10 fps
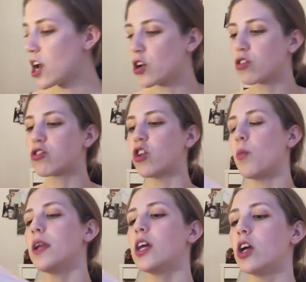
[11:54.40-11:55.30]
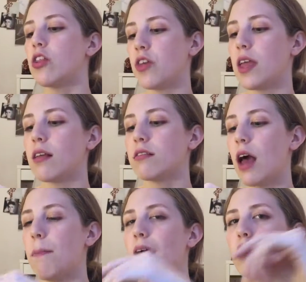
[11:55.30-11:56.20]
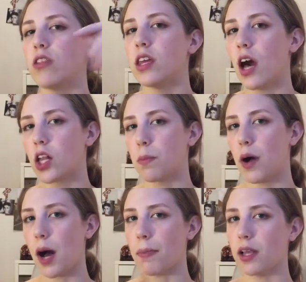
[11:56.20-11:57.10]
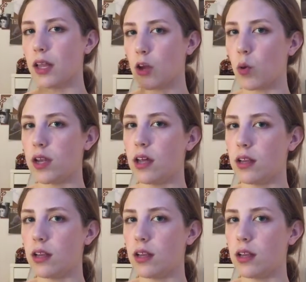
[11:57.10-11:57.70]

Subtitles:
heard so many good things about the ColorPop liquid